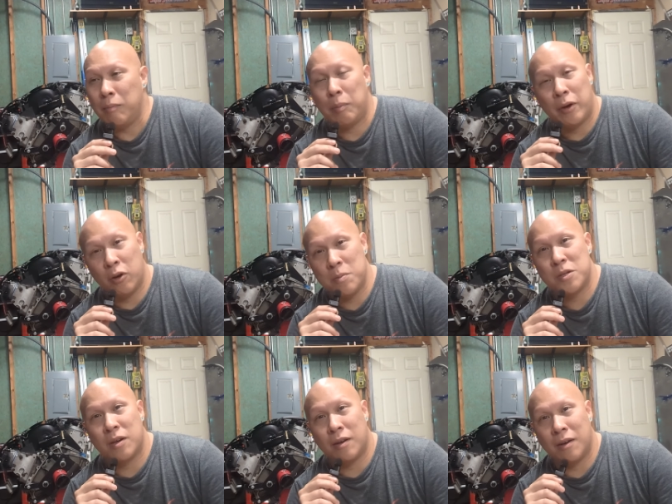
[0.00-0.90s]
but my
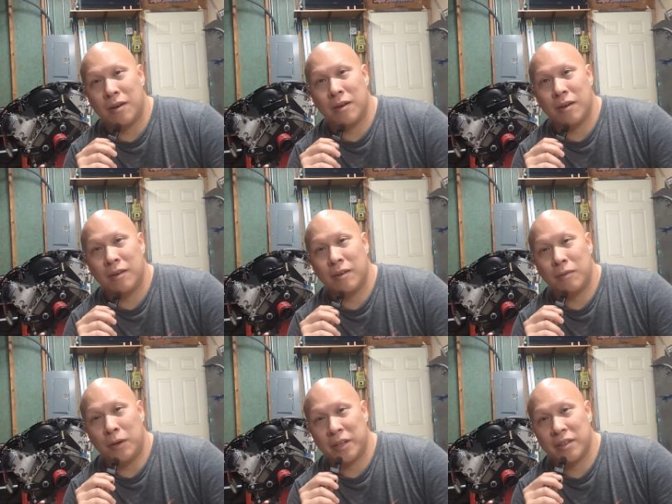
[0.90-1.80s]
hopes are
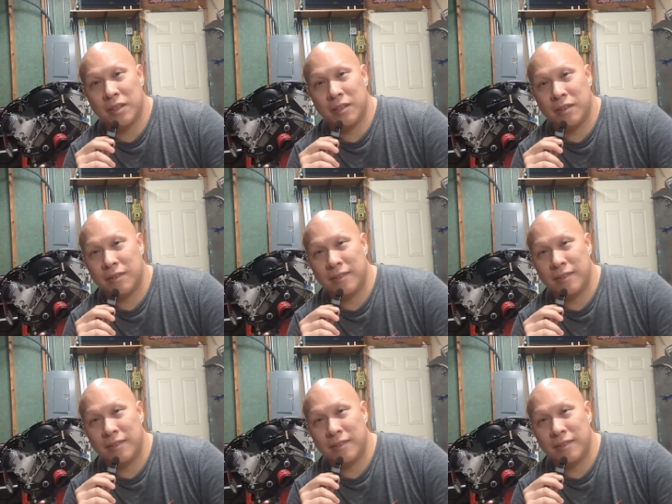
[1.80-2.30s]
running thin.